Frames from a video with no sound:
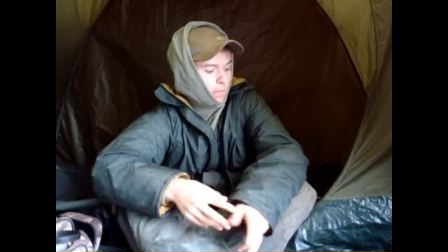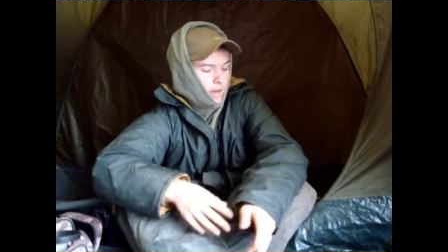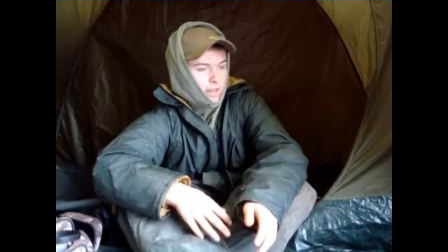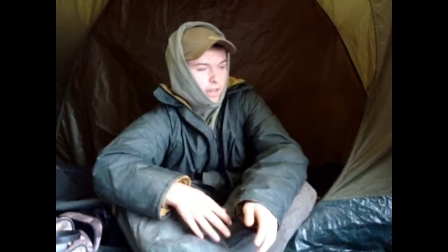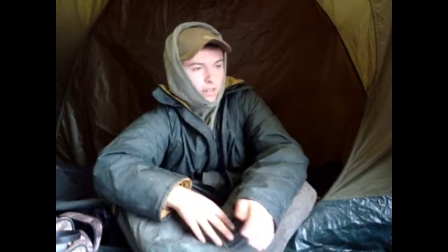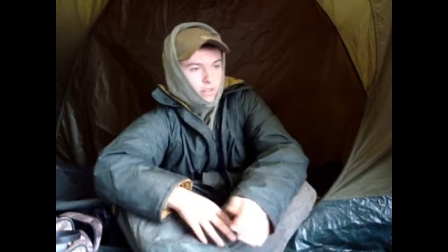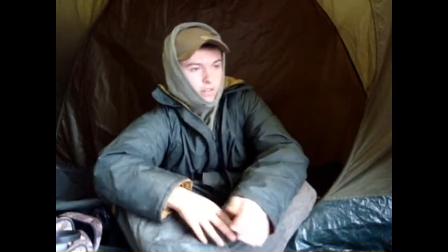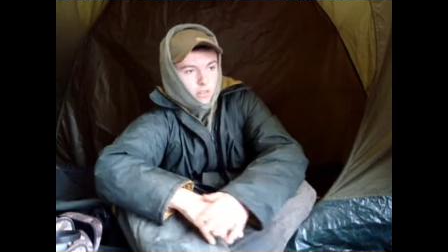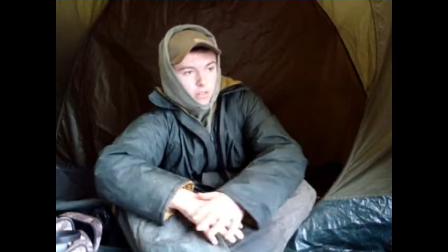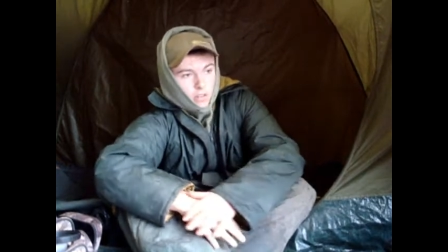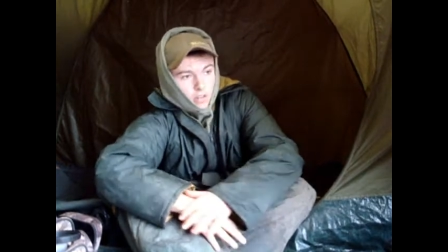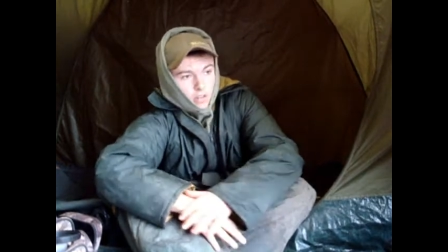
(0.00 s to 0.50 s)

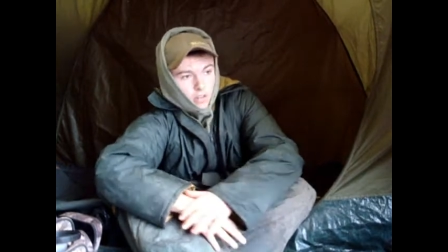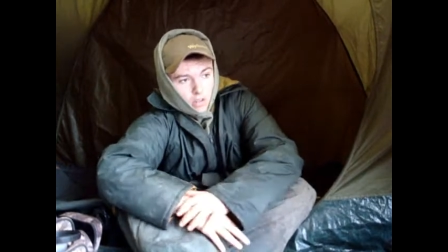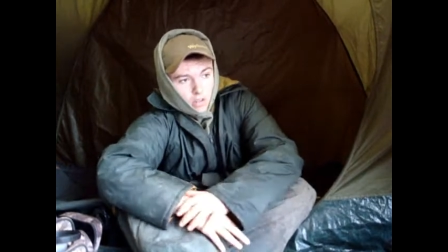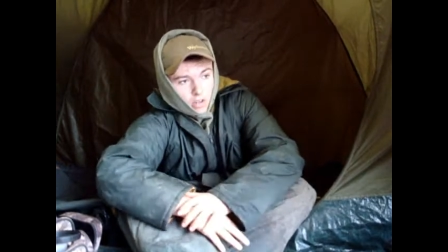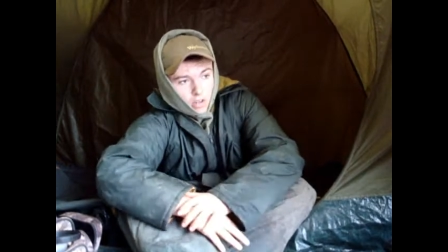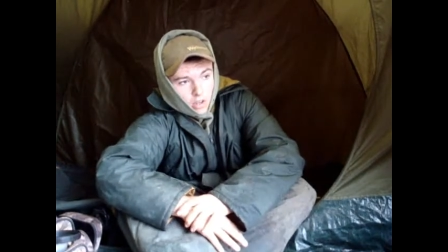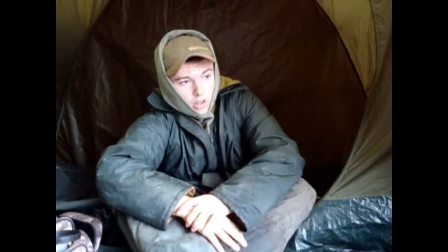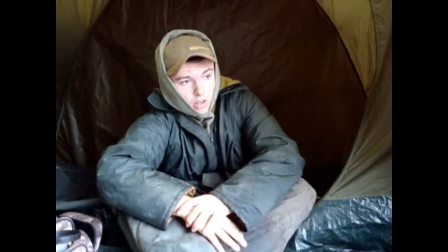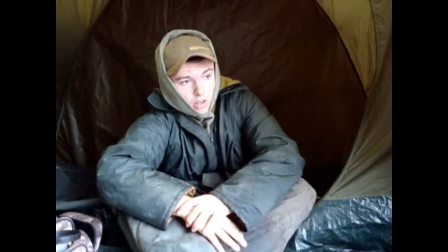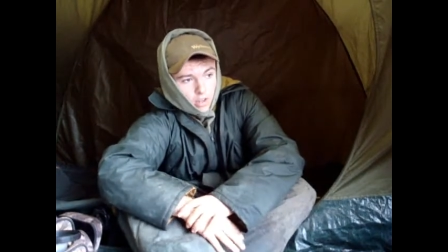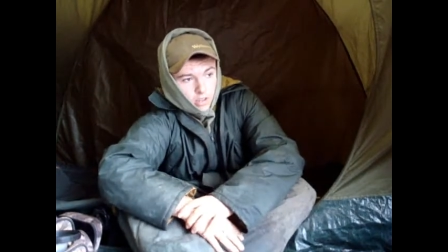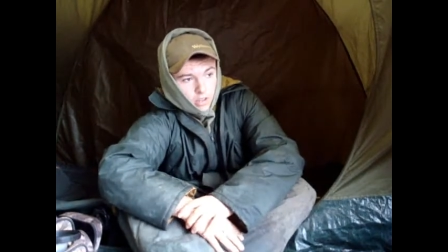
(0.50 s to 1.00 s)
baits,
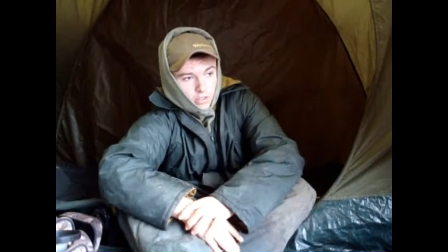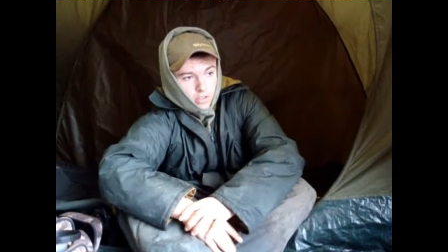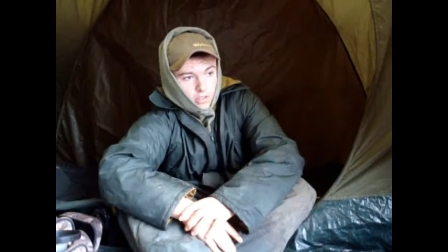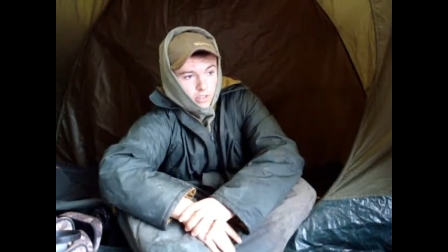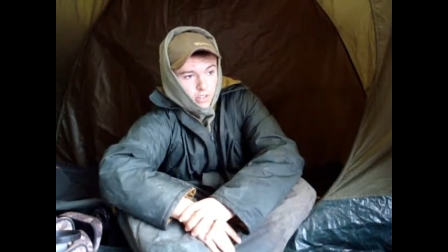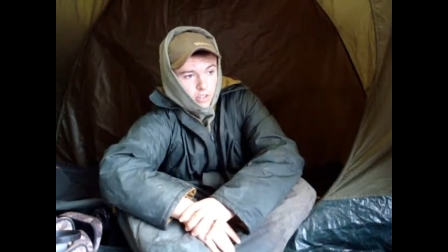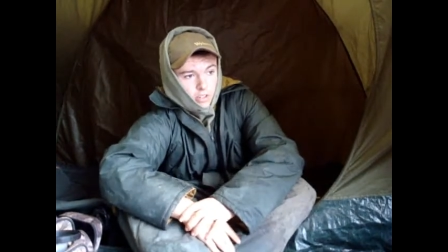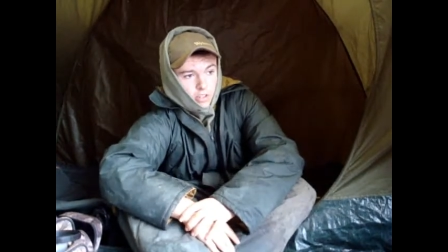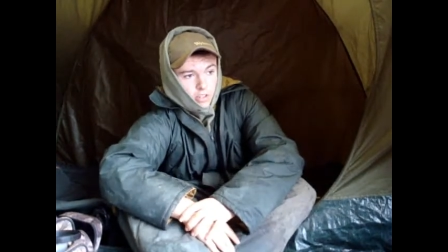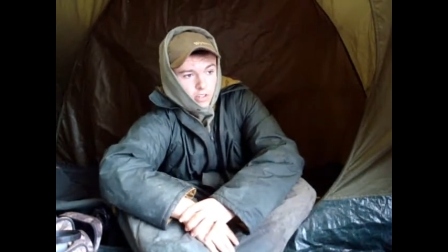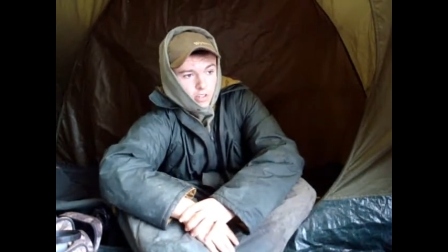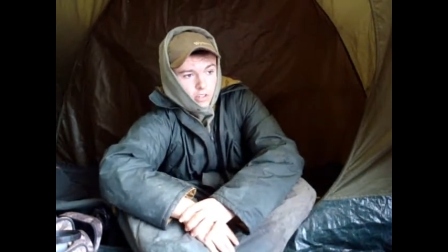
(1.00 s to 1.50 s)
I
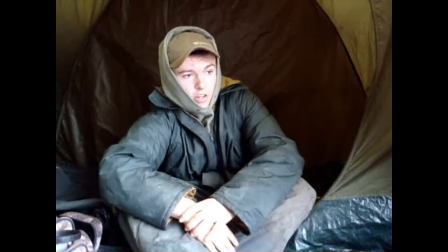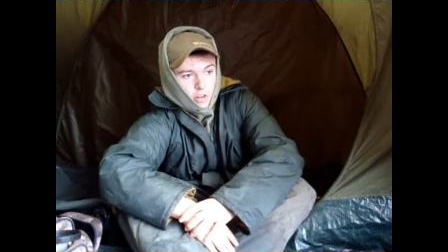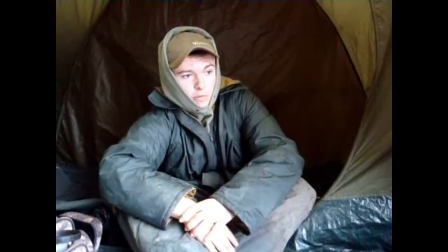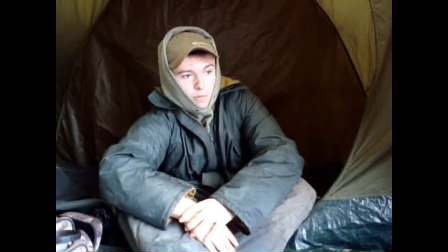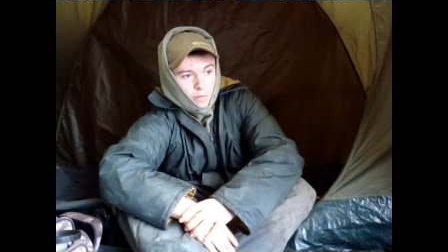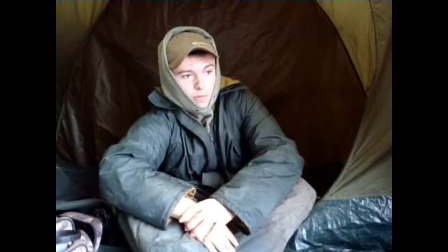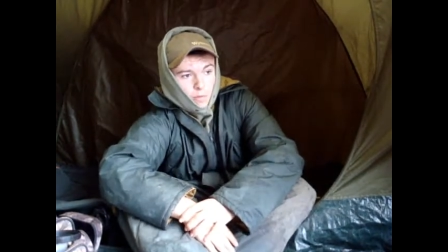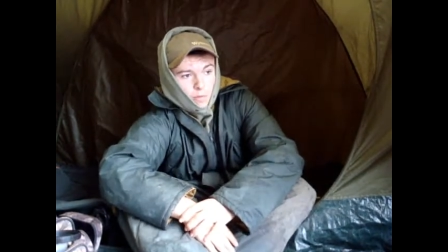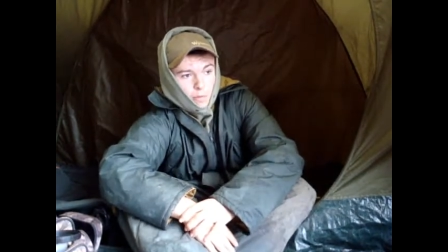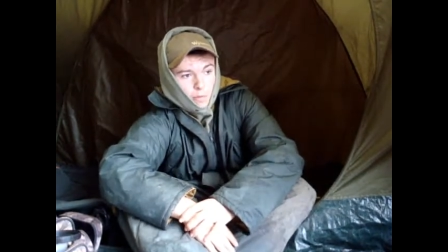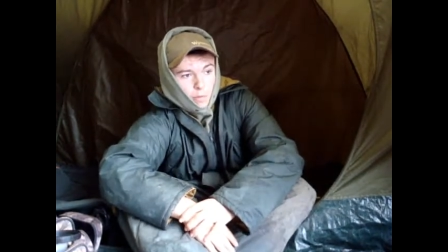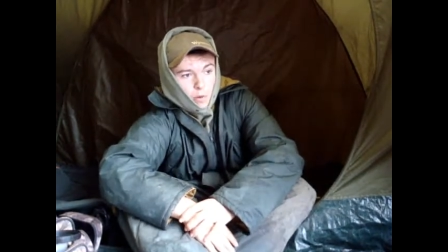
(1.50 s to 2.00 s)
decided to go
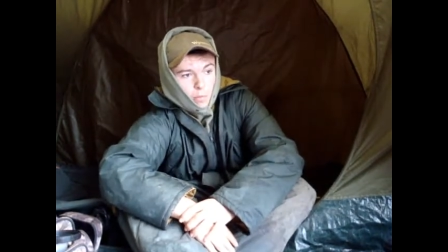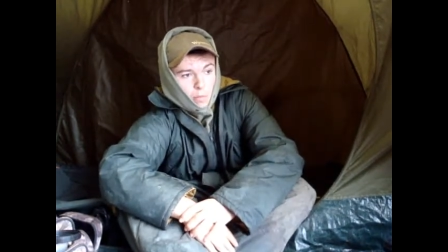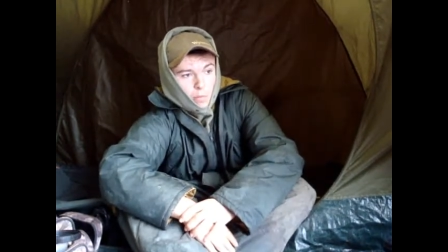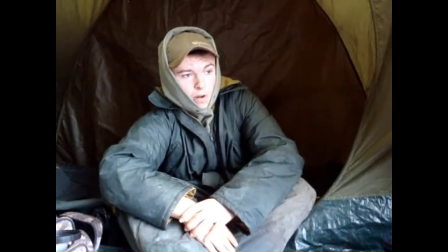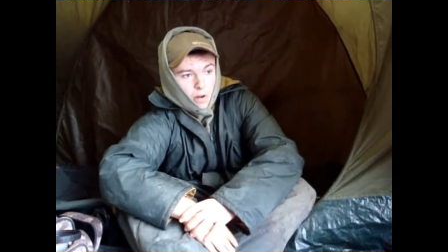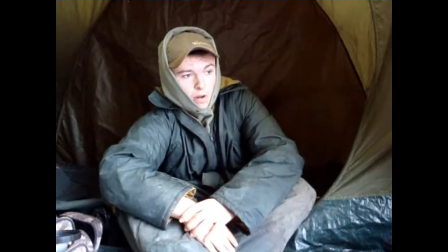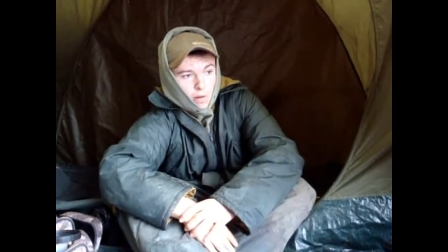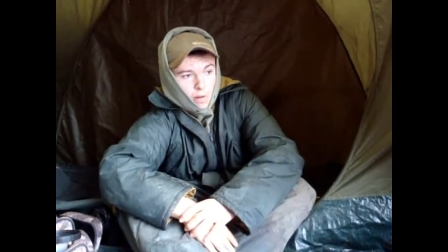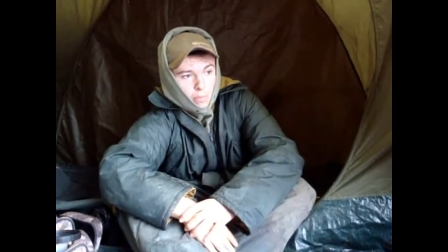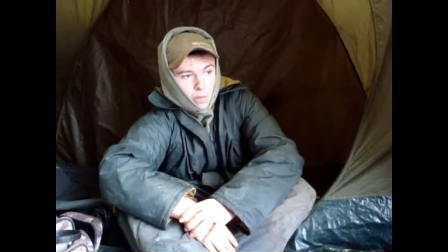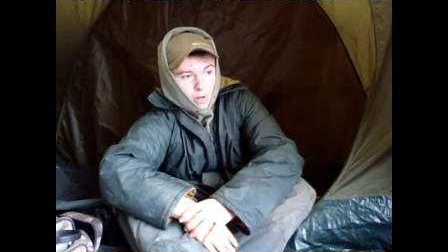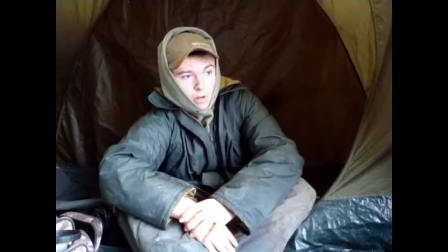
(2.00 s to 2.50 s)
with a
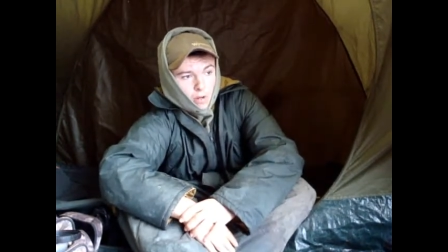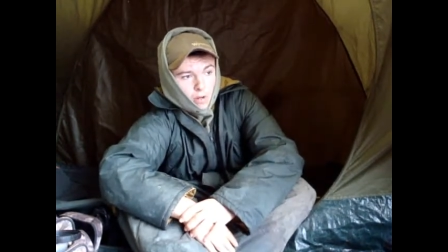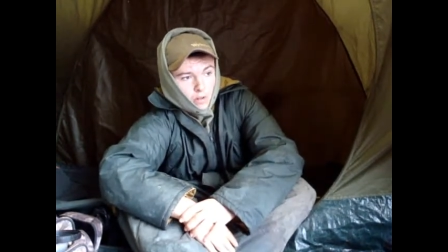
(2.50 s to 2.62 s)
pop-up.